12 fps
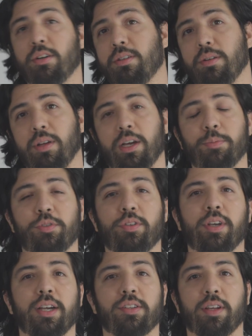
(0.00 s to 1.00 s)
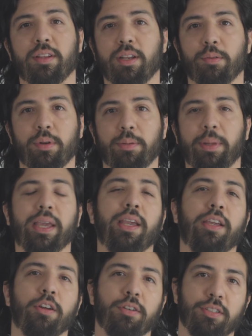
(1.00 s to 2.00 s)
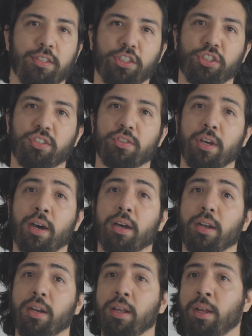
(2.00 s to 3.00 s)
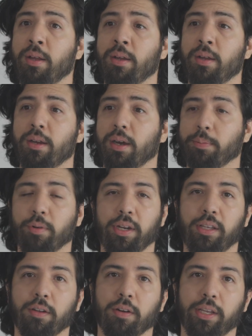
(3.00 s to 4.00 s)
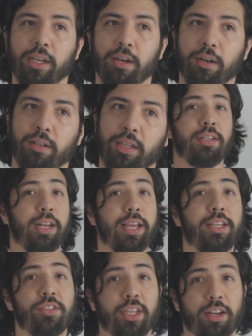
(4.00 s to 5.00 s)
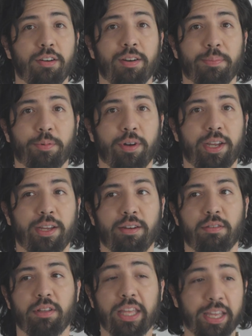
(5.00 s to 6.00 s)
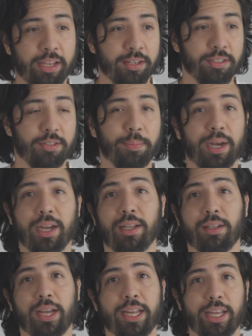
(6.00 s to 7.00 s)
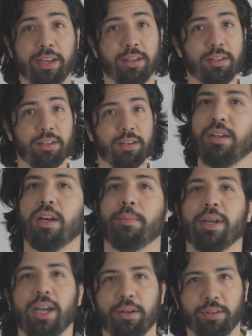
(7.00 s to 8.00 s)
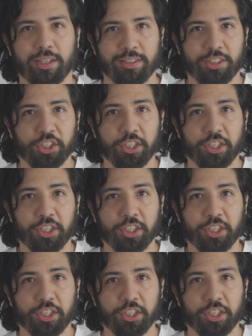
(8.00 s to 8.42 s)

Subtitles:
all helps you guys out there when making your decisions on upgrading your gear. Today's gear upgrade is my lighting. I'm a guy who likes to